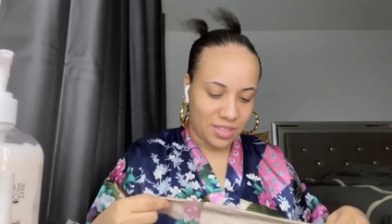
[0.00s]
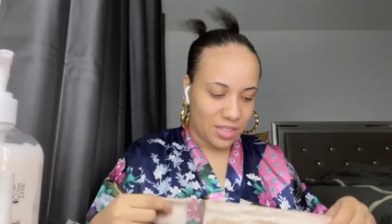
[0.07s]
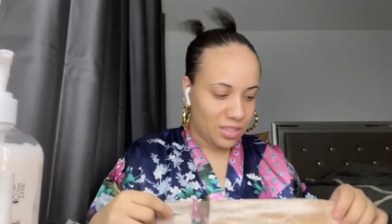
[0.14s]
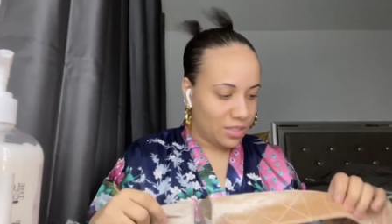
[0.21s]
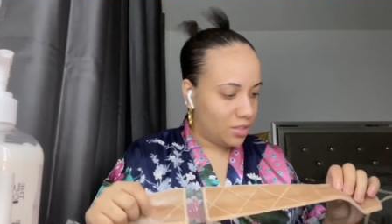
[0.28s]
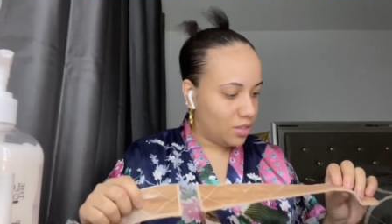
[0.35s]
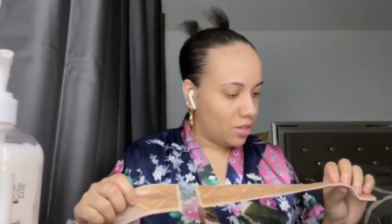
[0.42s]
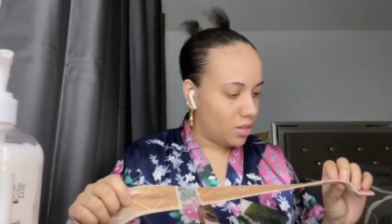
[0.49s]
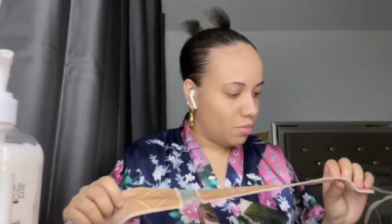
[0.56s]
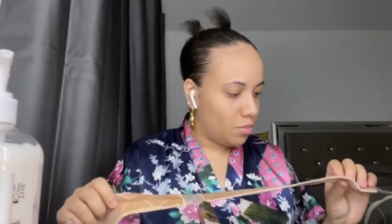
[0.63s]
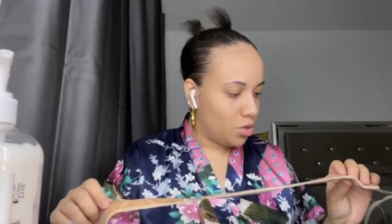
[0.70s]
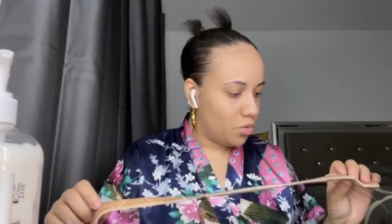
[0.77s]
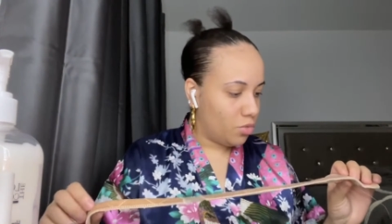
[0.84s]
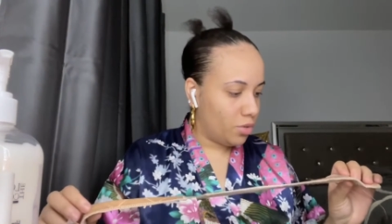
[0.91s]
Take
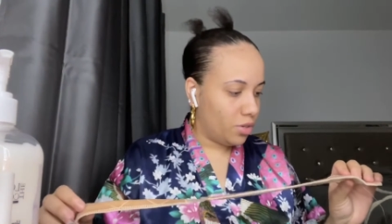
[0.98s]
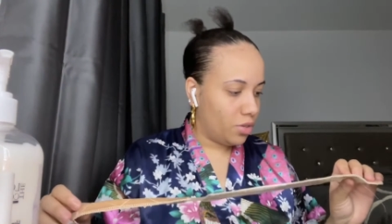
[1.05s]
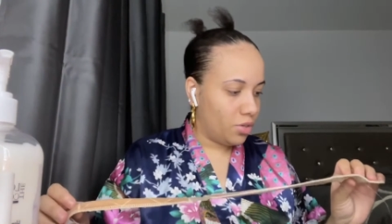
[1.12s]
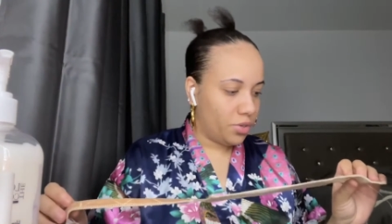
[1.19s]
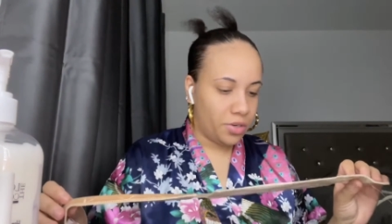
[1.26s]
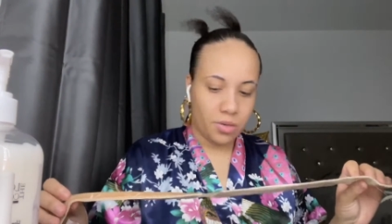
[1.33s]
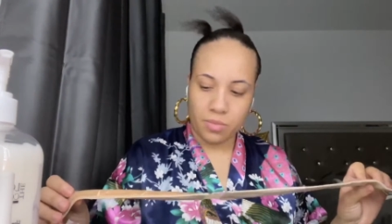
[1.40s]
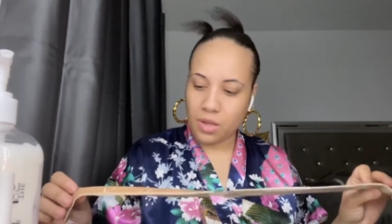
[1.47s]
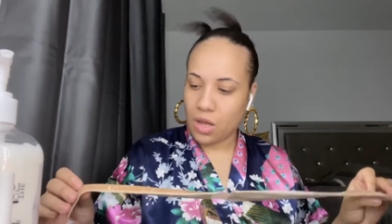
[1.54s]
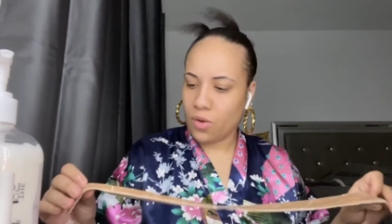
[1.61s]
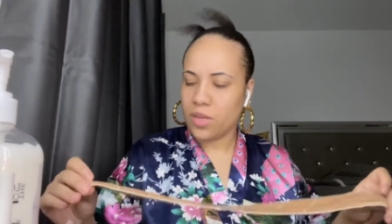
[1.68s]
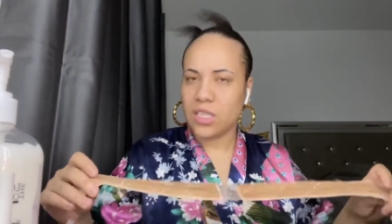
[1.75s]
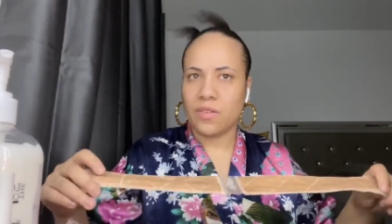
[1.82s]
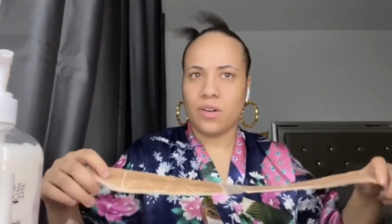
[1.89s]
my wig grip. I
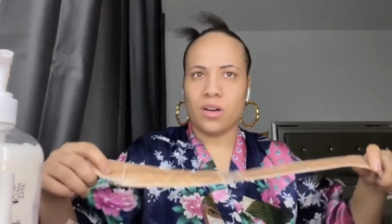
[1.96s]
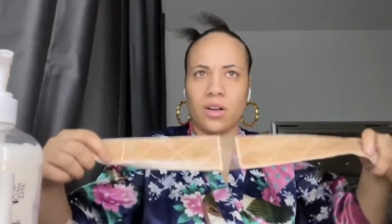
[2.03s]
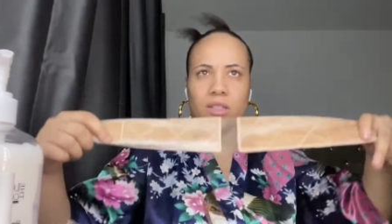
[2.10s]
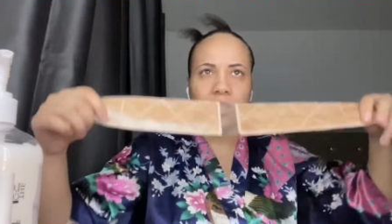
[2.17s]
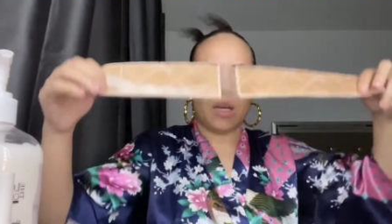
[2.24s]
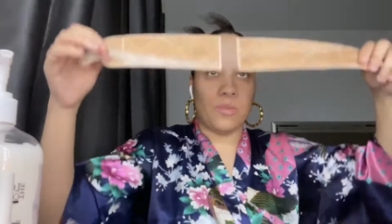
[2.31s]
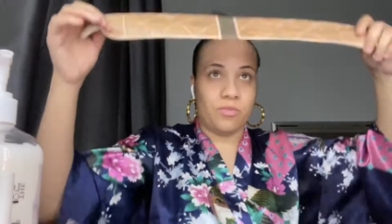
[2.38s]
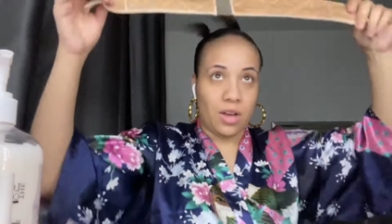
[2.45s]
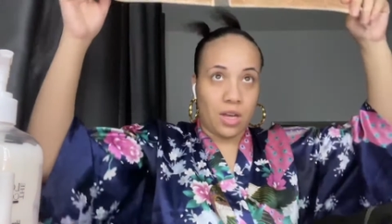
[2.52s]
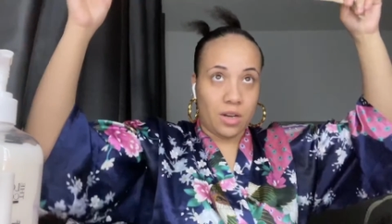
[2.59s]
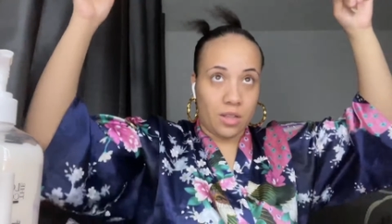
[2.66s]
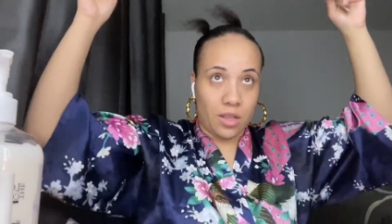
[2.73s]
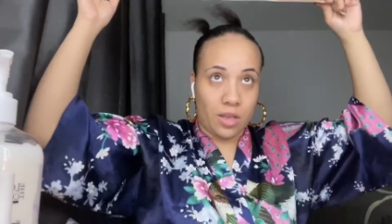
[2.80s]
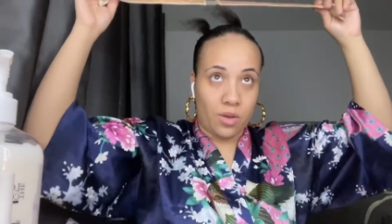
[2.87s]
always have a hard time
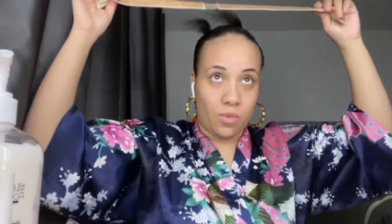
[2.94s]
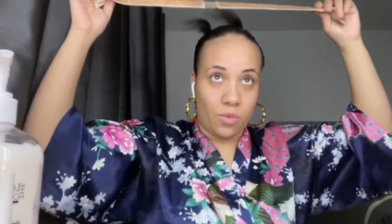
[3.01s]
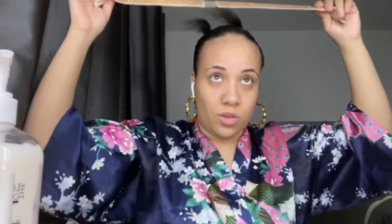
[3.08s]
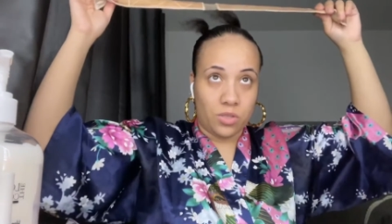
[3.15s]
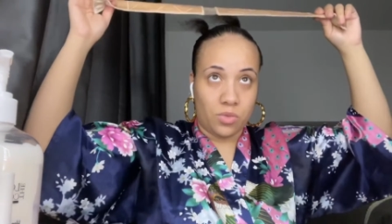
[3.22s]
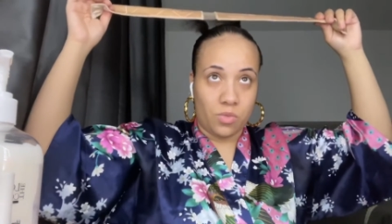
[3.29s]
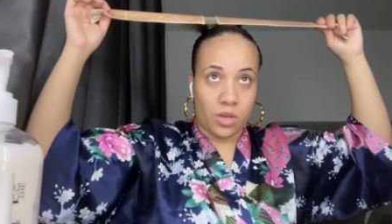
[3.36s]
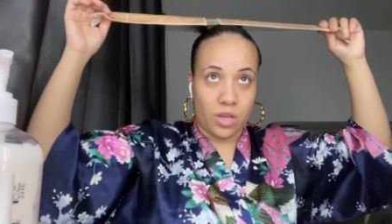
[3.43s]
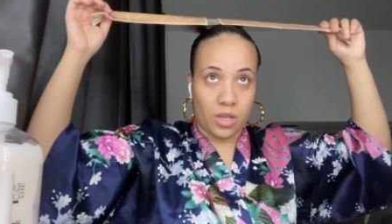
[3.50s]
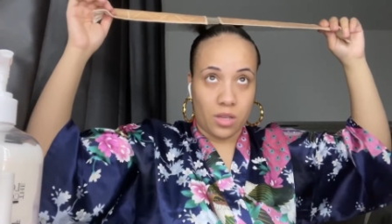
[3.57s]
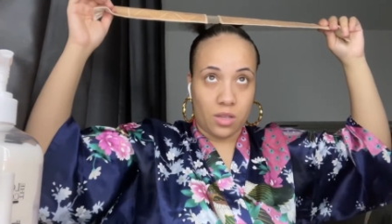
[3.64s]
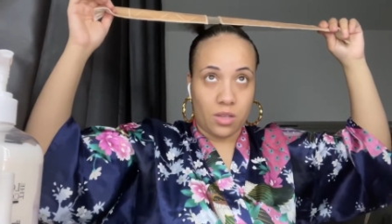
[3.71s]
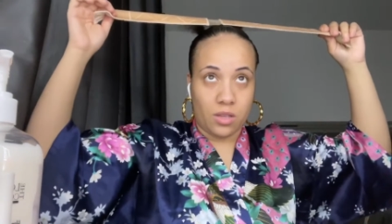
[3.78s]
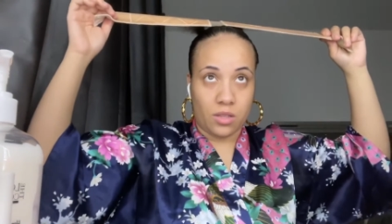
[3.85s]
finding like which
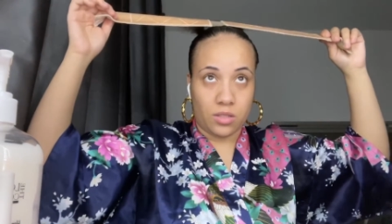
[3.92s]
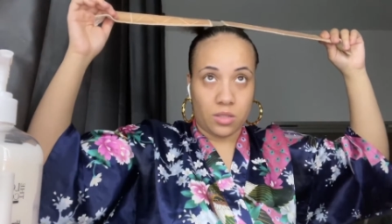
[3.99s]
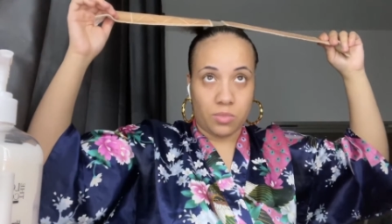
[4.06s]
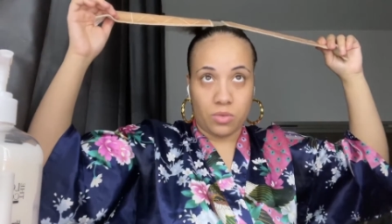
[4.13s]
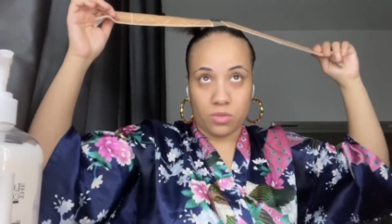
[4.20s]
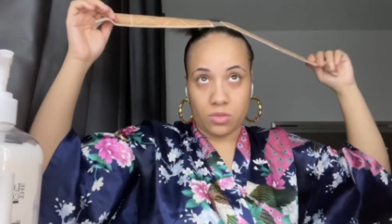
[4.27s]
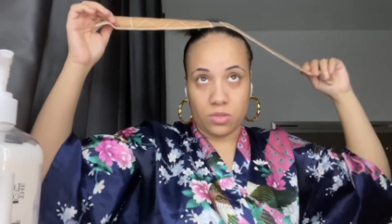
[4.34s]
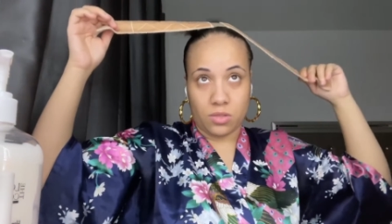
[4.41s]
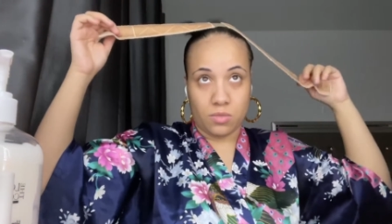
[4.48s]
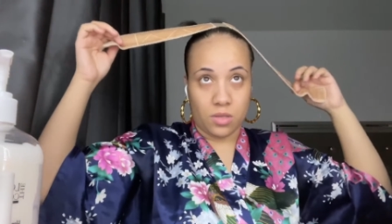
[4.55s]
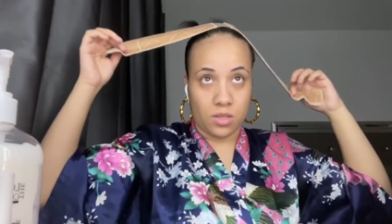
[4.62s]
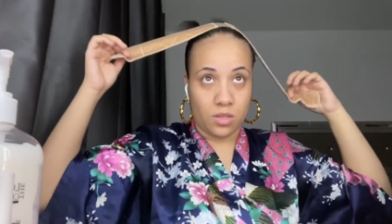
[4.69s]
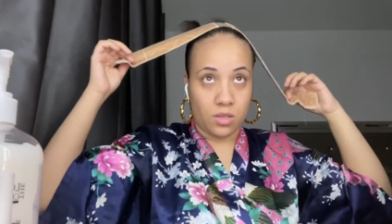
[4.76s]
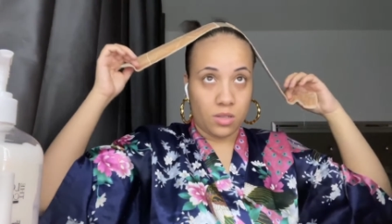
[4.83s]
way it's supposed to
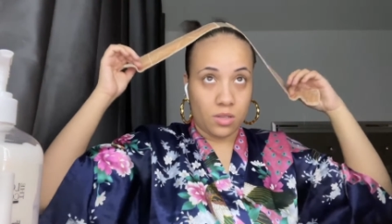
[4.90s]
be.